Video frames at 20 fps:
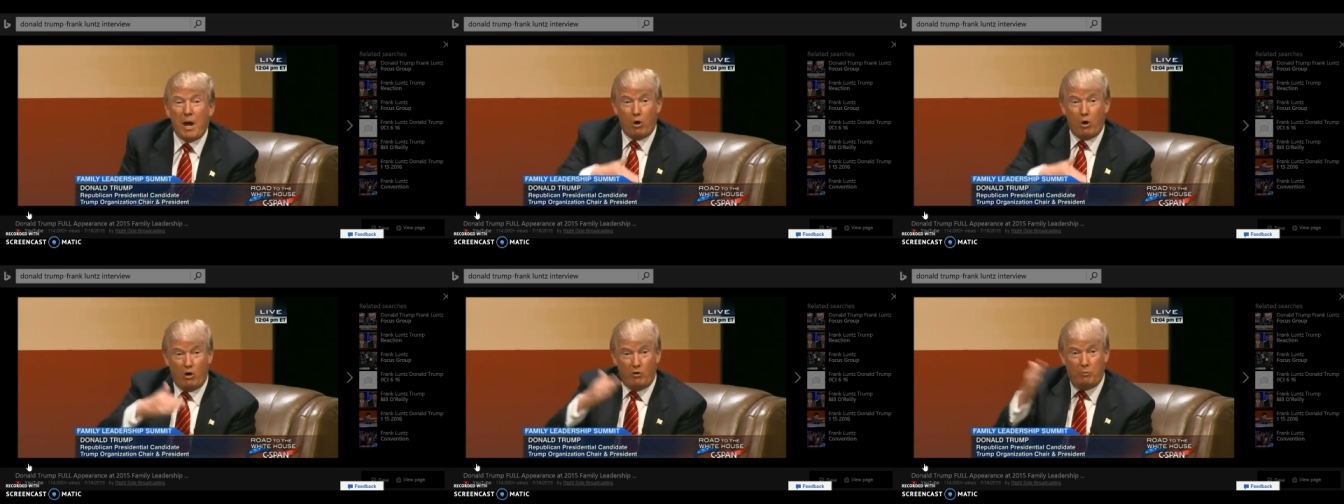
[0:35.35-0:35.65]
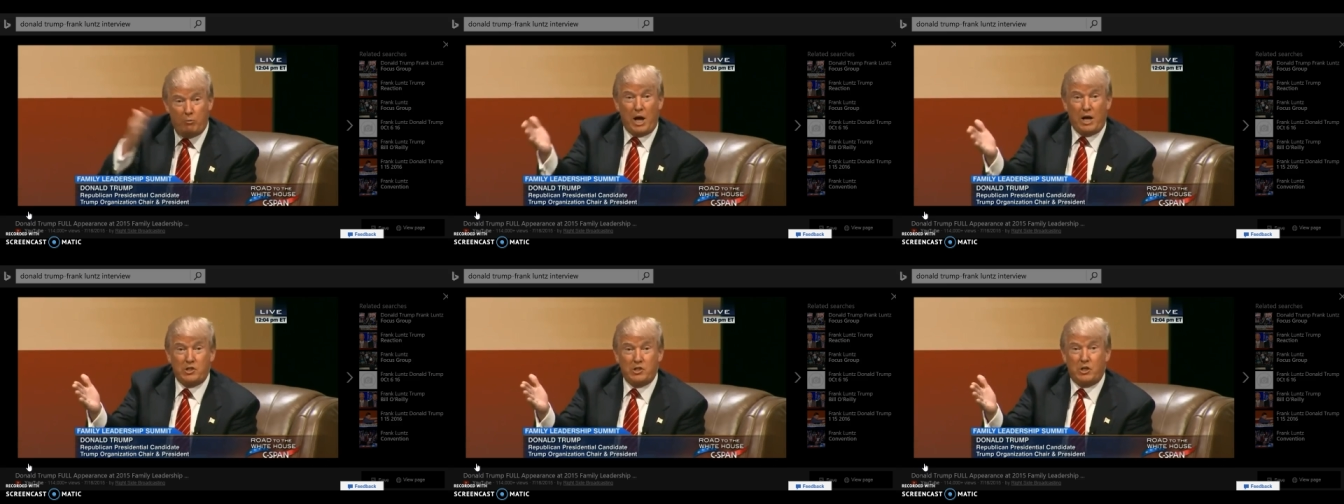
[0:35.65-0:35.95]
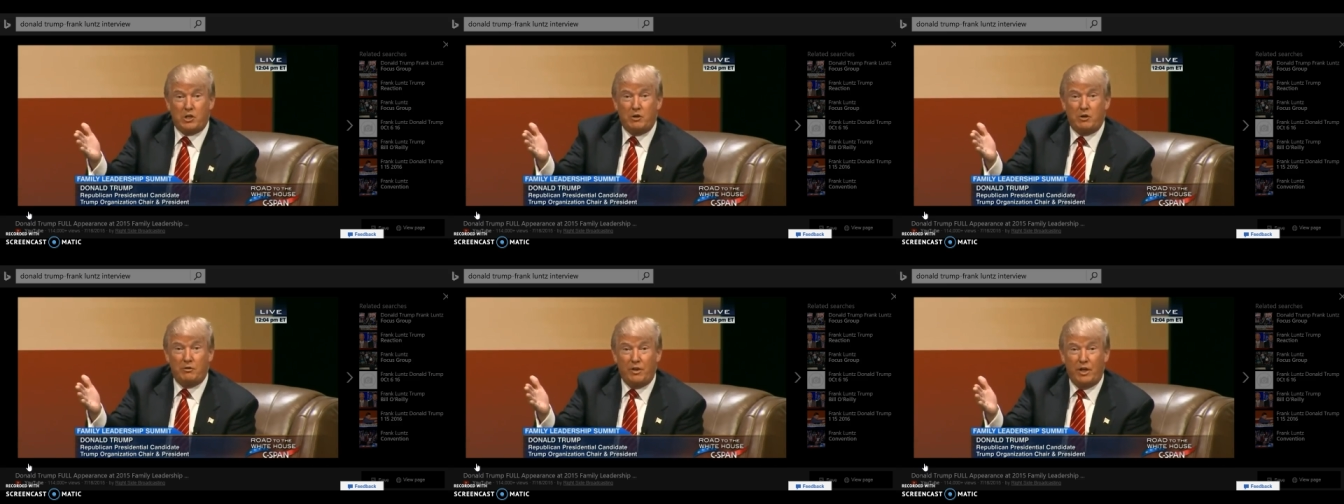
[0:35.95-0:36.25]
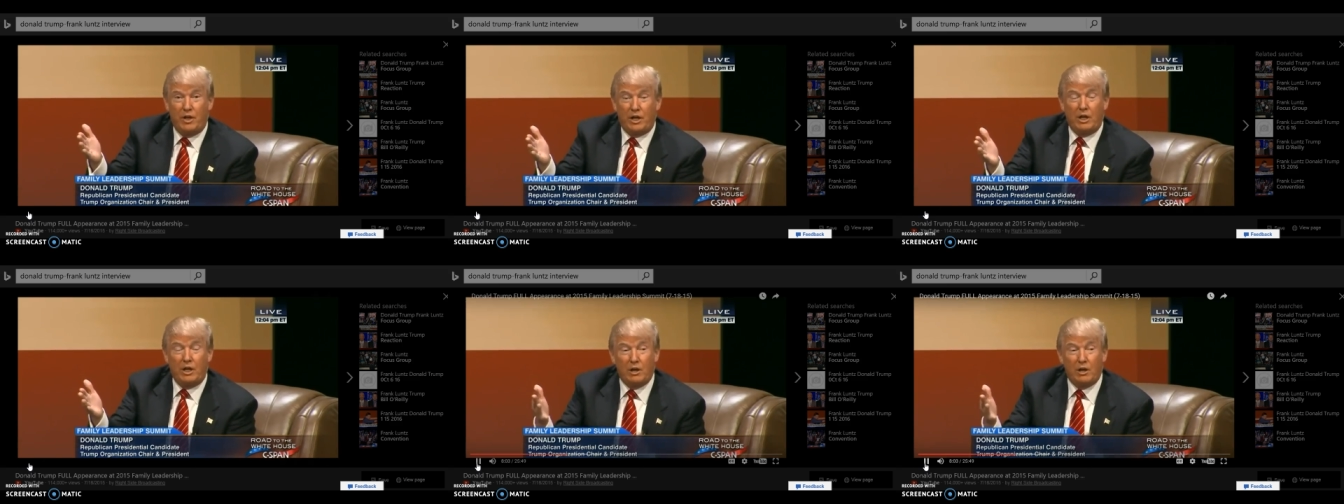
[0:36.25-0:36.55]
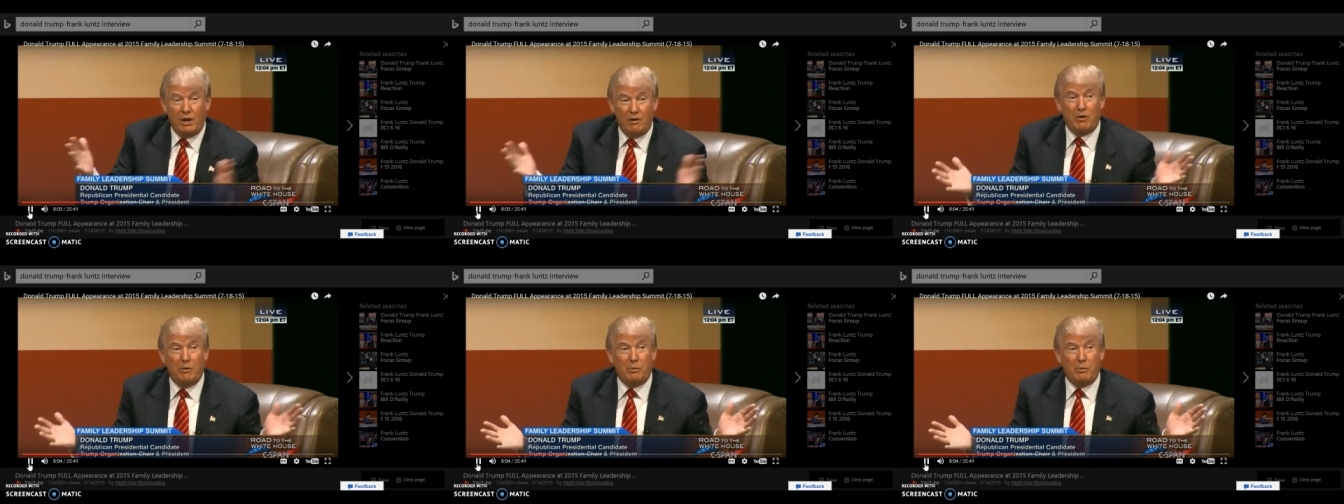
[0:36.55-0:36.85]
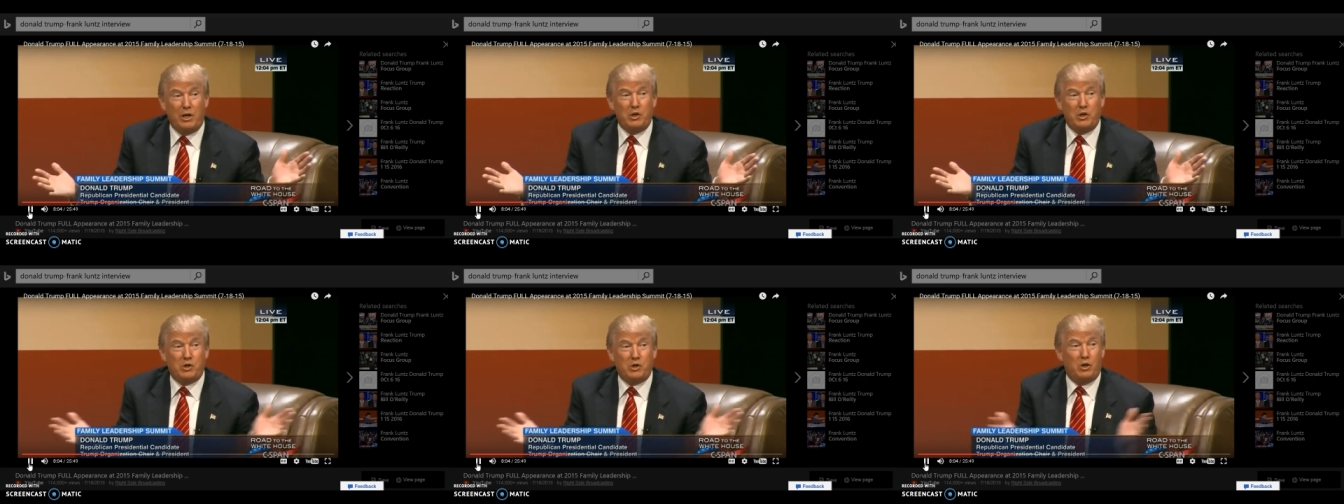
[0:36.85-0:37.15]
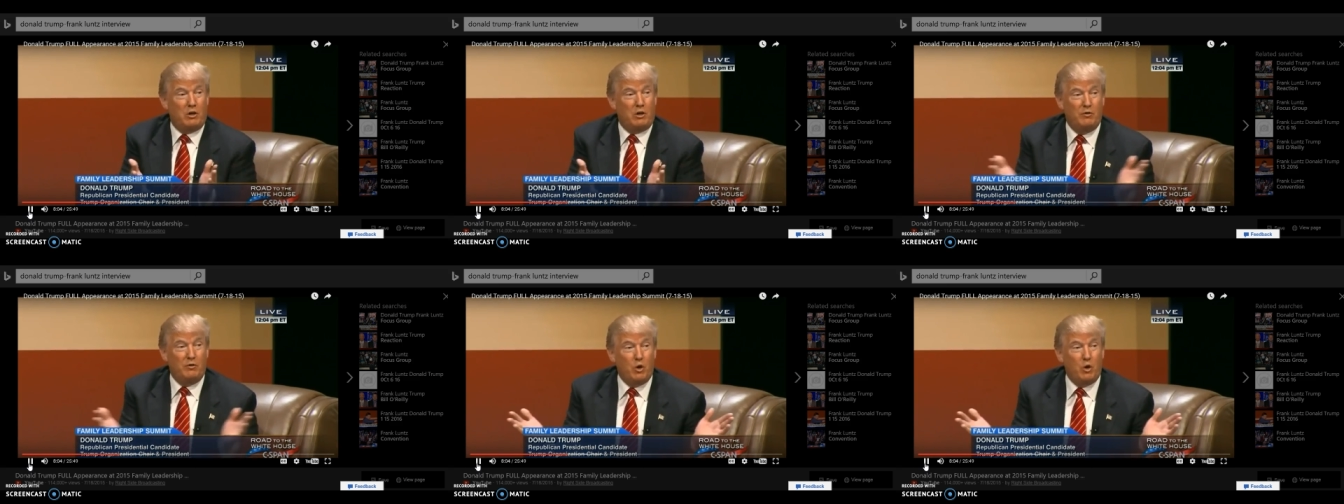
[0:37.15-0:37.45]
The power of positive thinking.
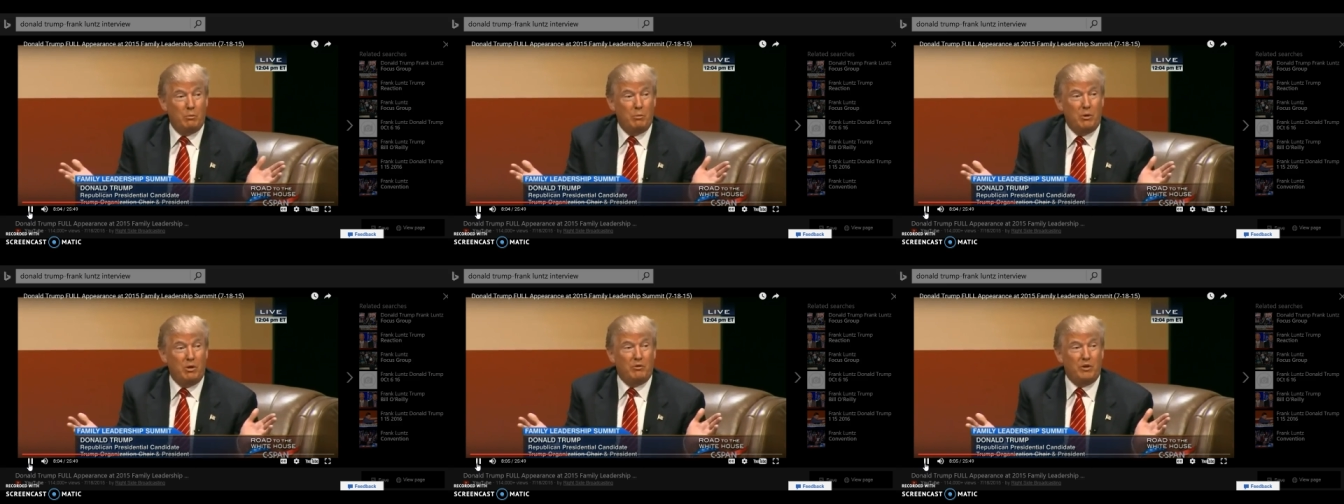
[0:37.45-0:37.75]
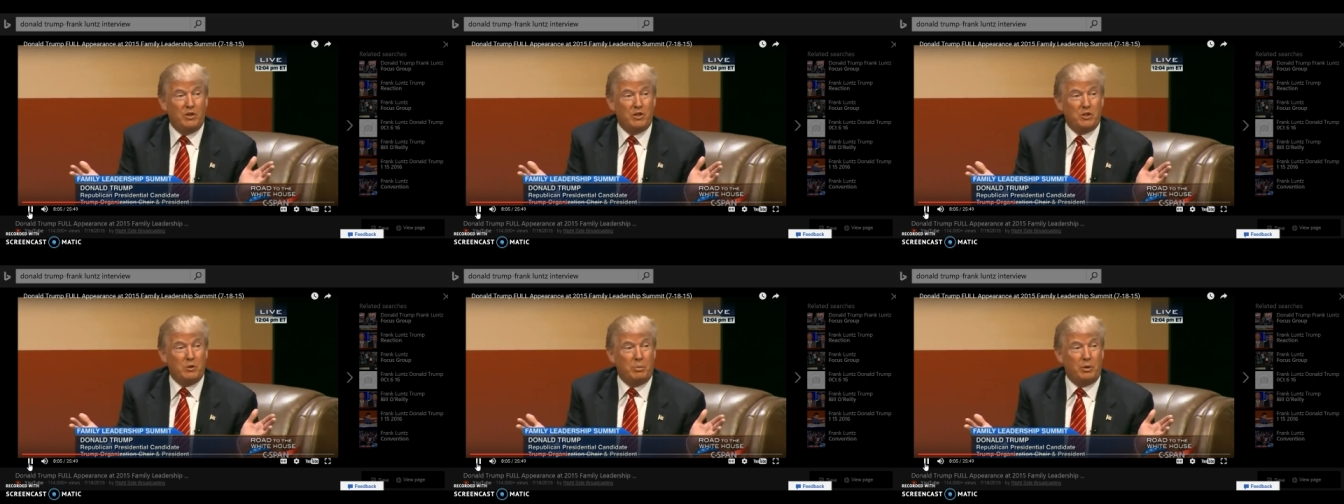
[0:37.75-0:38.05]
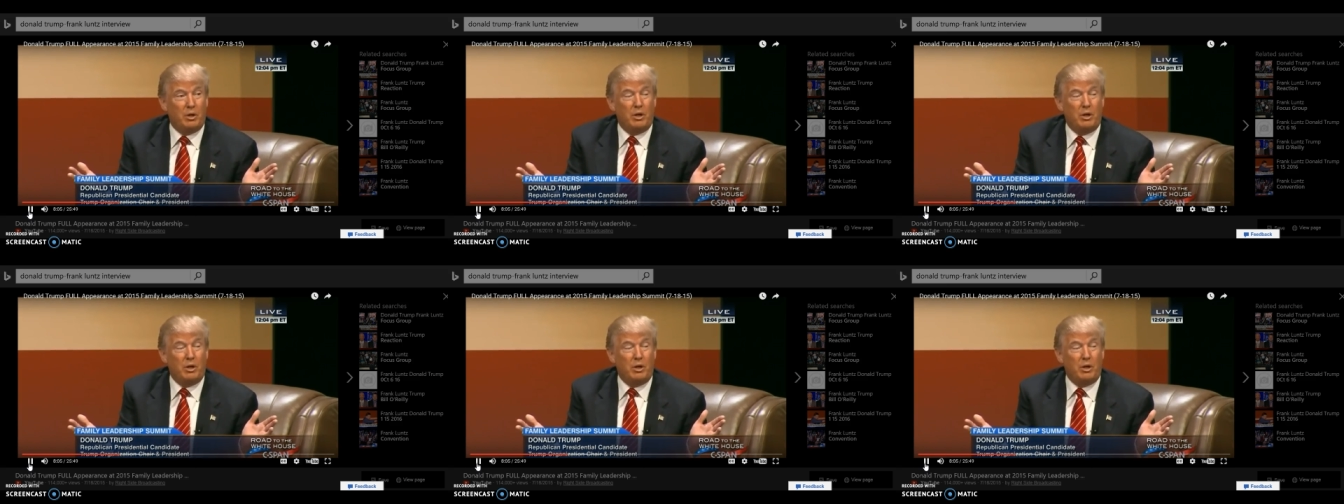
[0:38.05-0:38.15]
Everybody's heard of Norman.